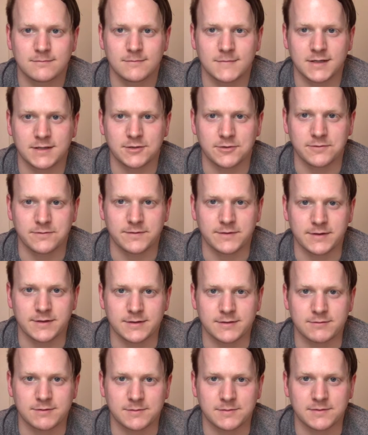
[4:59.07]
I know, very
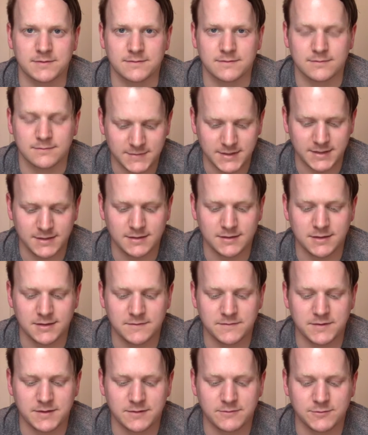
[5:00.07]
descriptive. In the
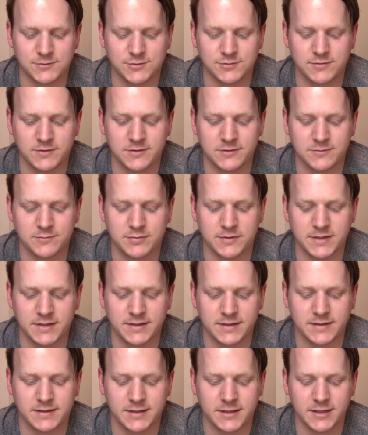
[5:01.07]
evening, would you rather play
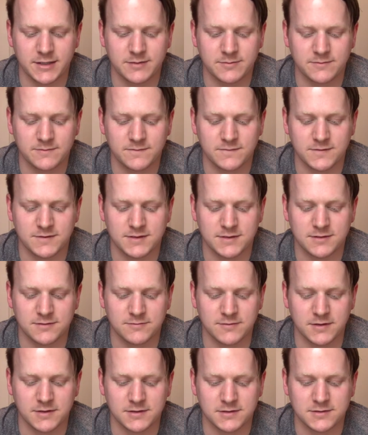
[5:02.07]
a game, visit a
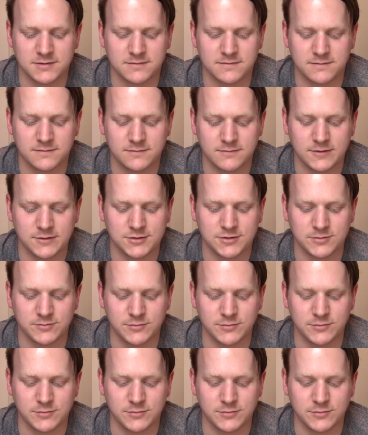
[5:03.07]
relative, watch a